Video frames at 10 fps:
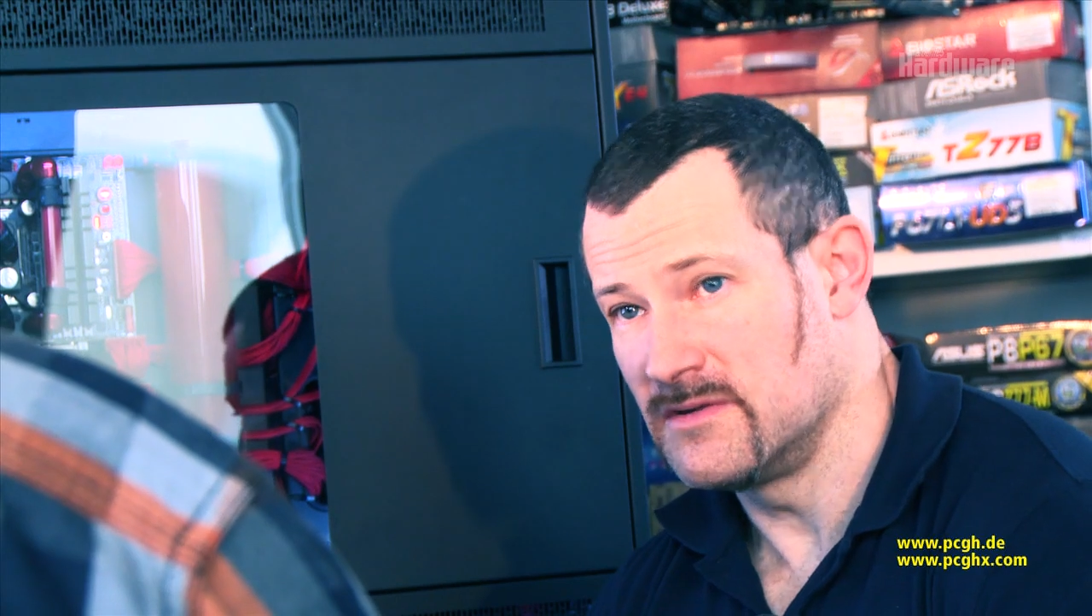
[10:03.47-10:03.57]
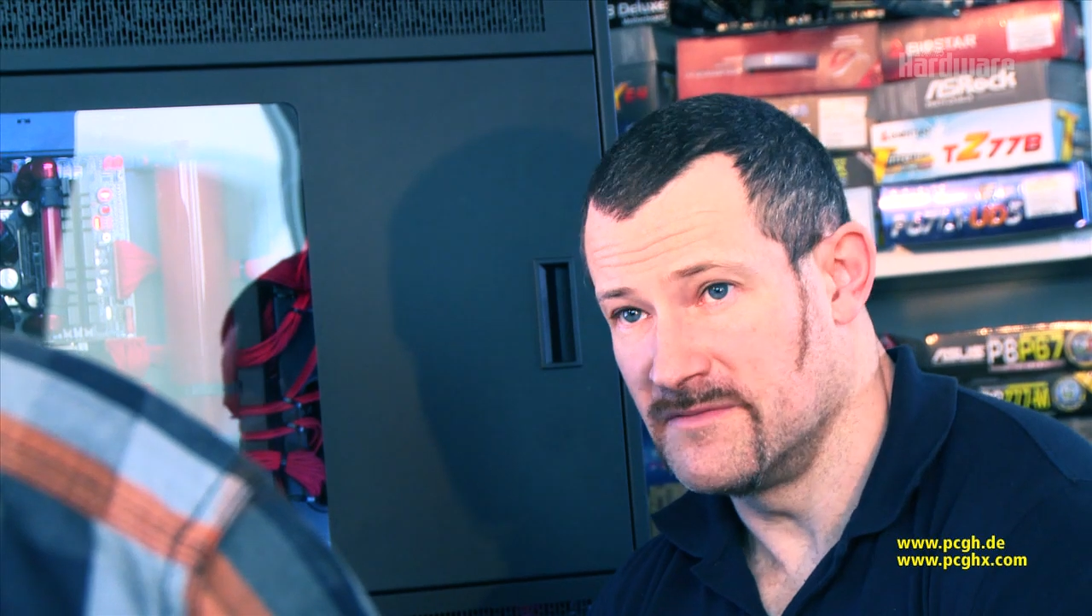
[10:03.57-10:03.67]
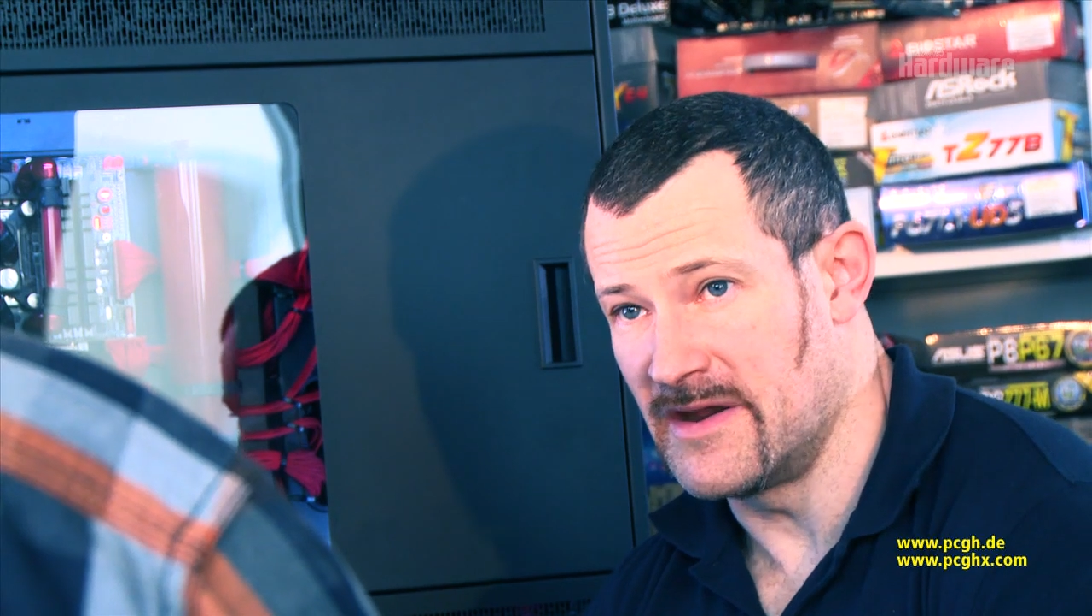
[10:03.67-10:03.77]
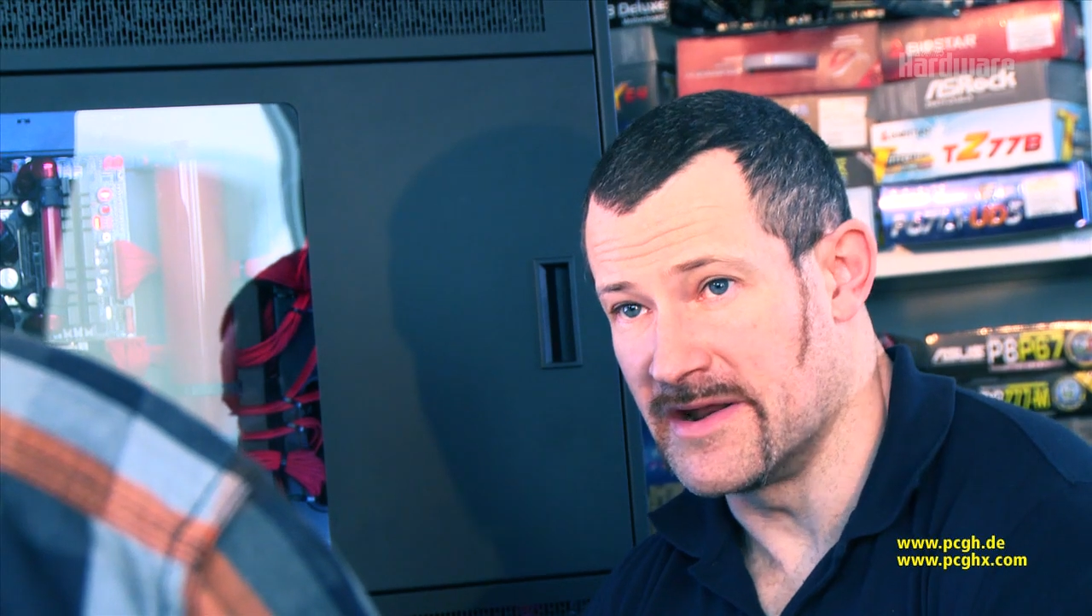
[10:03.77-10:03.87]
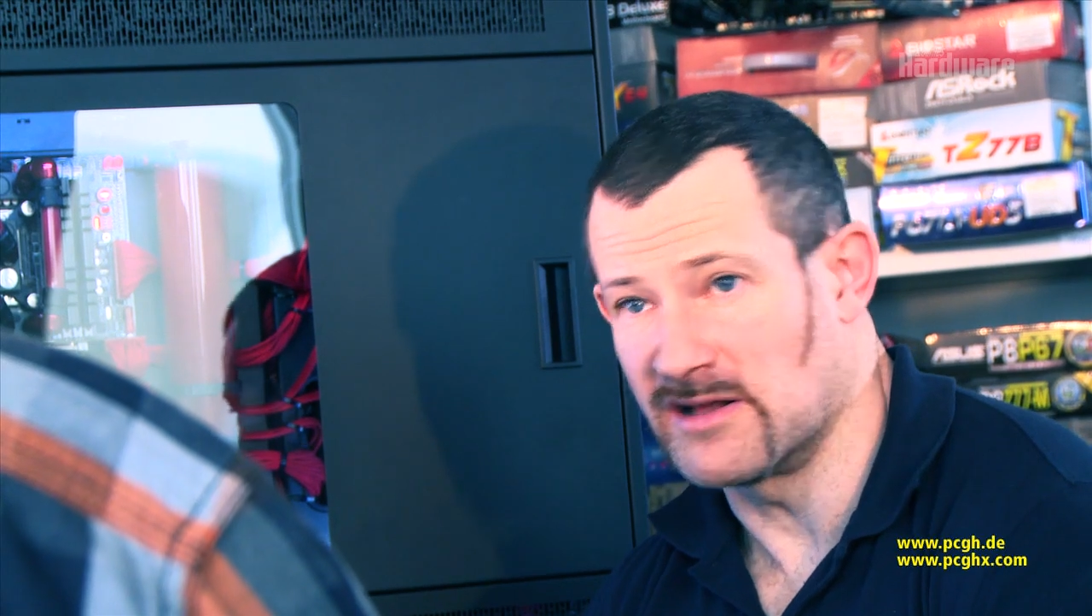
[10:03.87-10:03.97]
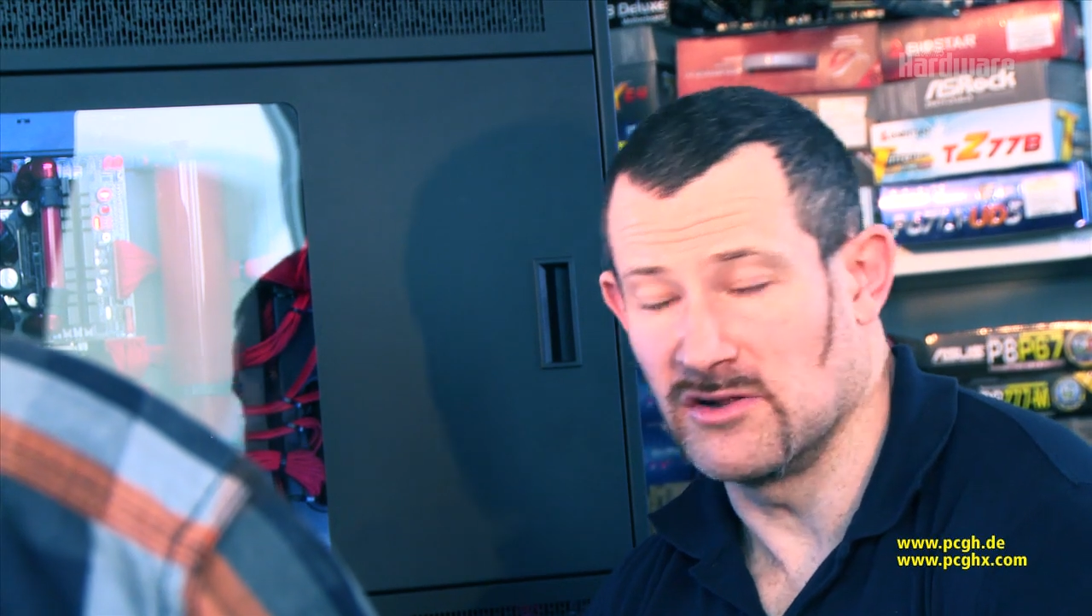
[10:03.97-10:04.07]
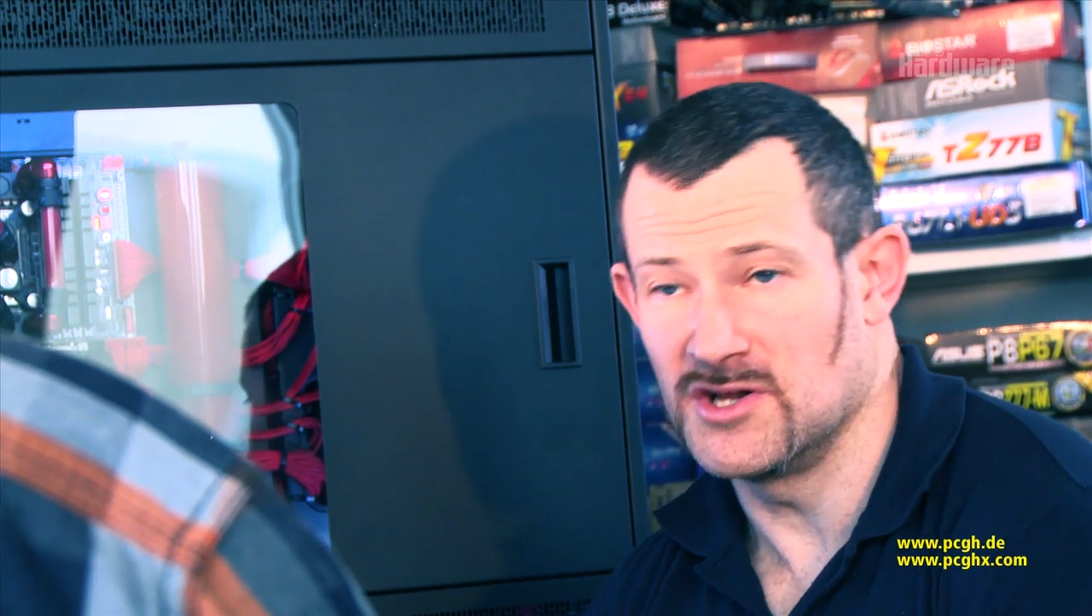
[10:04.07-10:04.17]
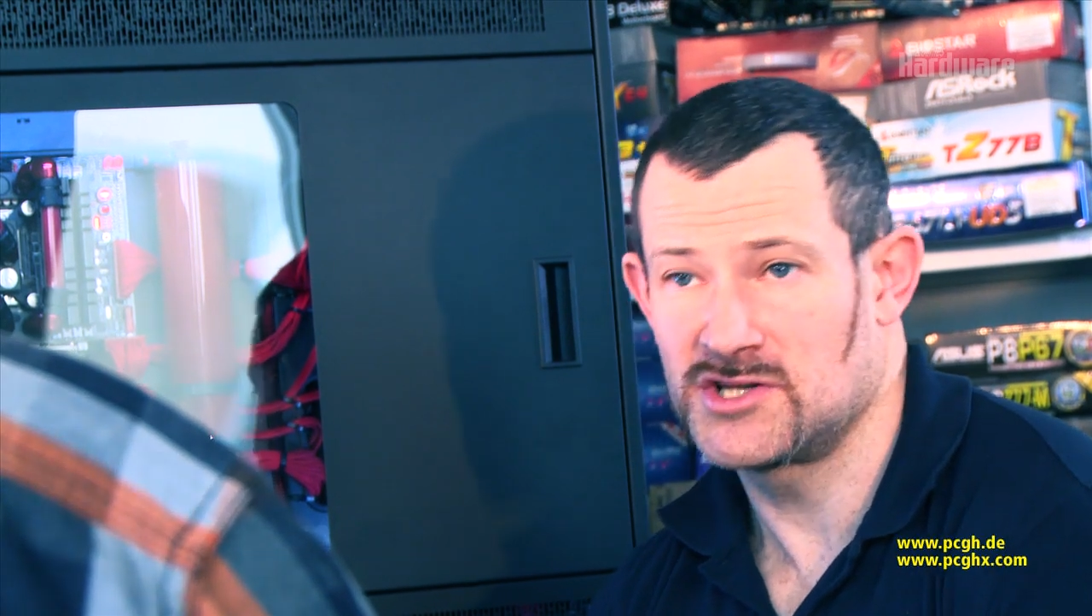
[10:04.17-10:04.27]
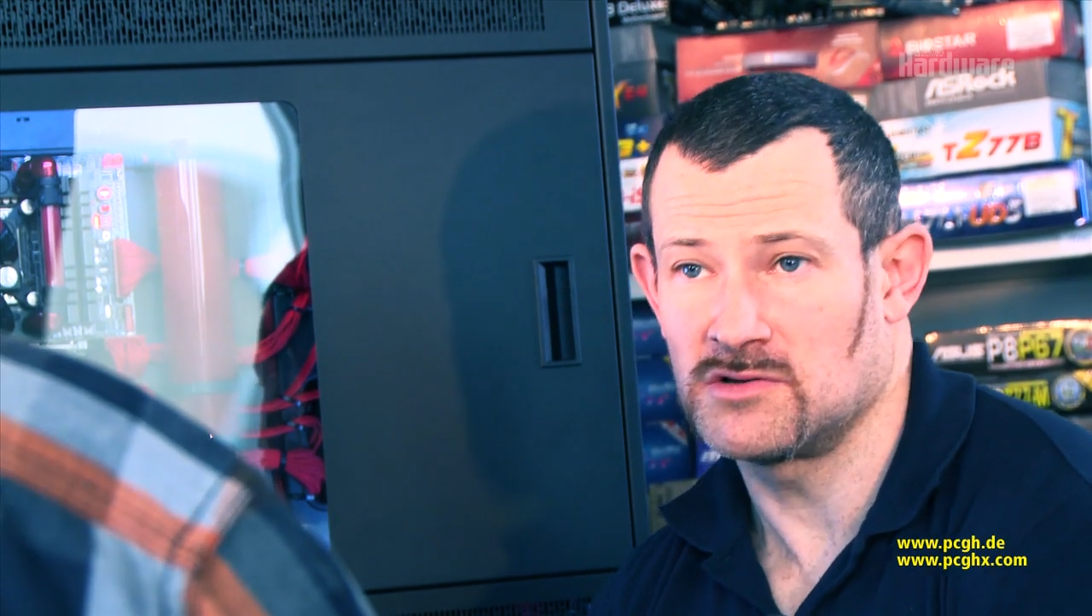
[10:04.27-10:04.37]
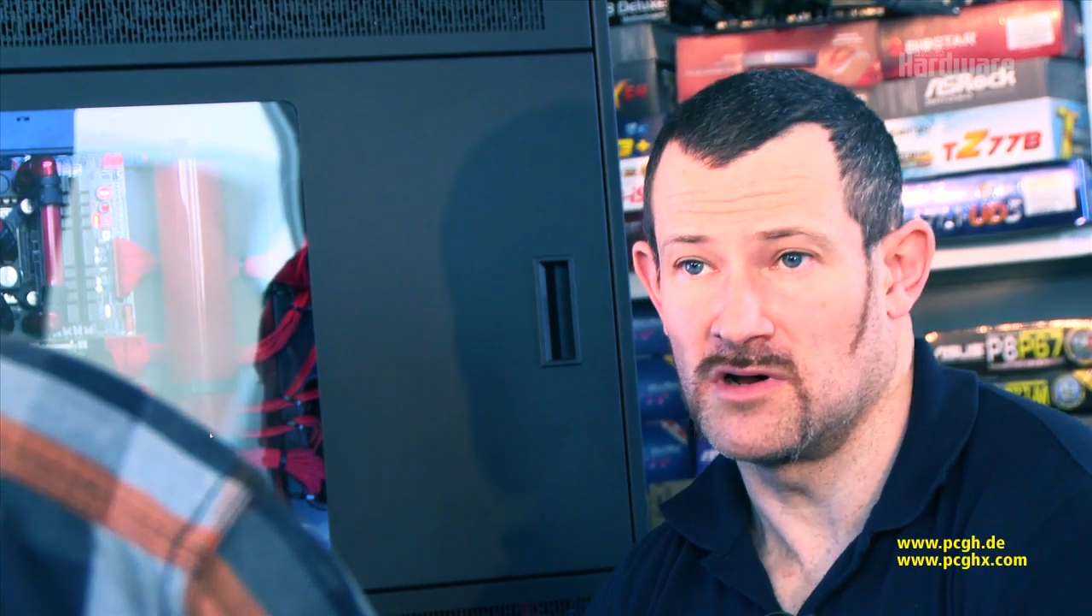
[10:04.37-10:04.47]
very
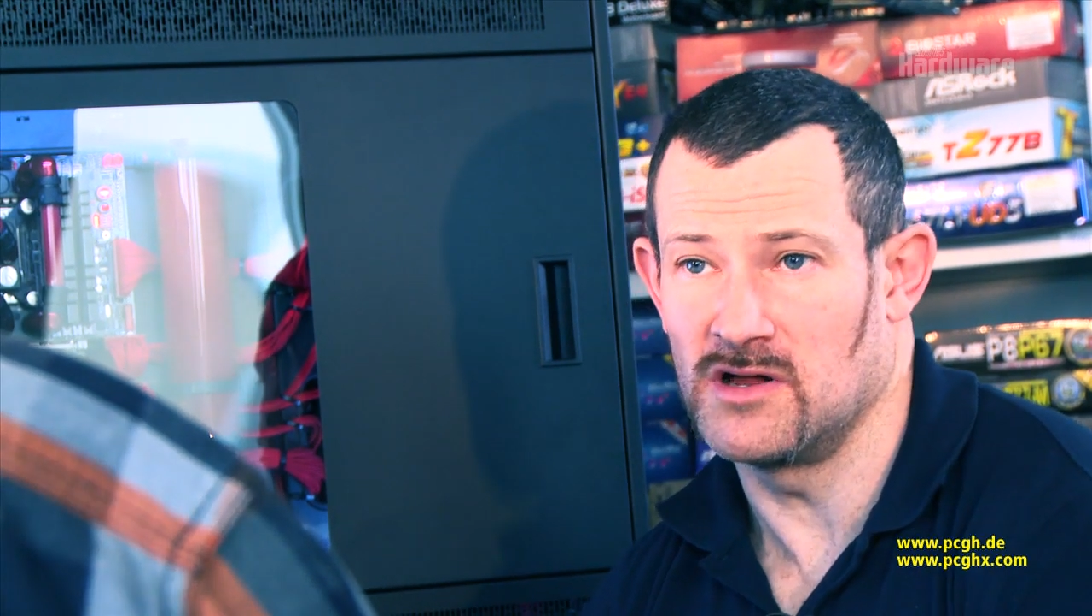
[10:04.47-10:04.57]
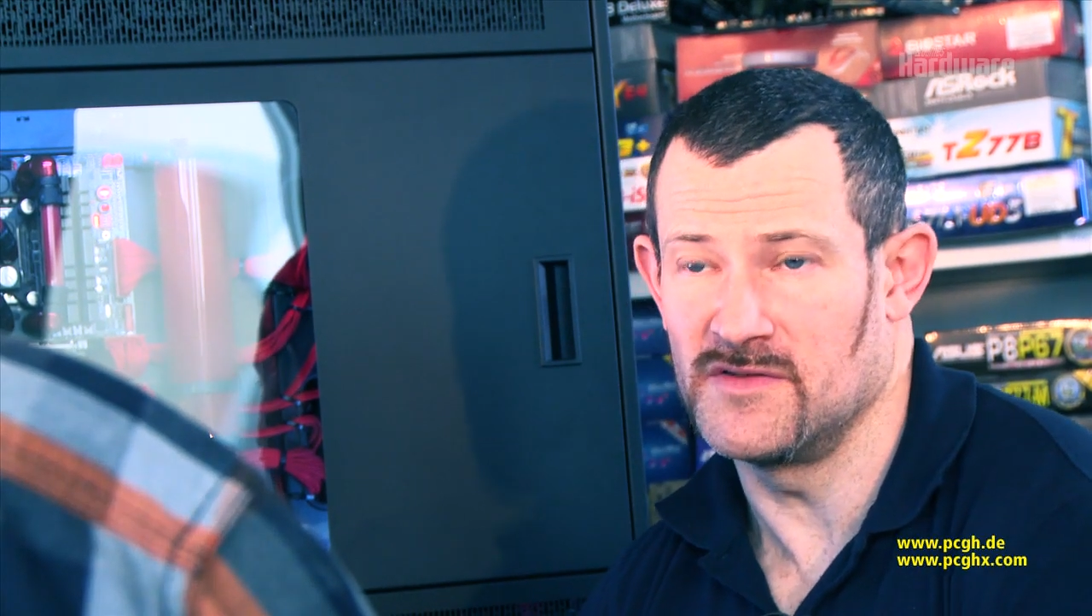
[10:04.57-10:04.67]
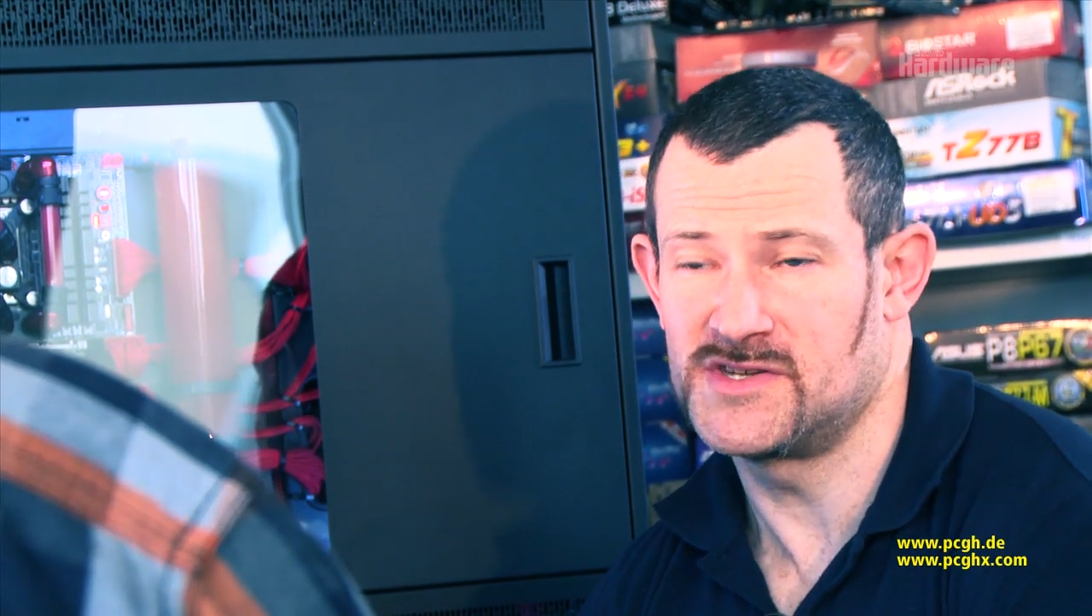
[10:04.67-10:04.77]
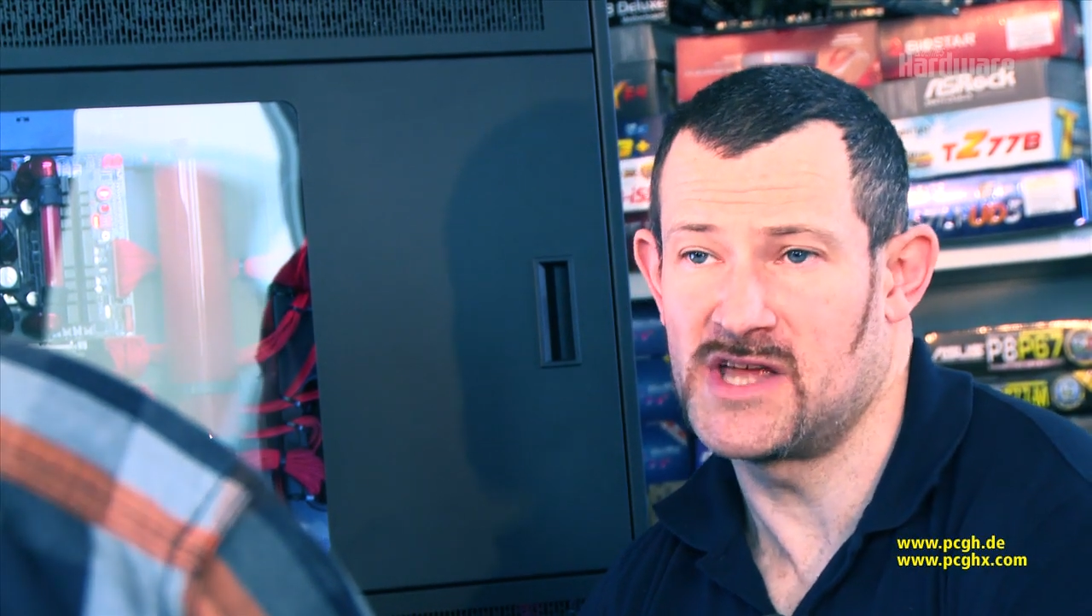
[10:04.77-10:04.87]
close to or the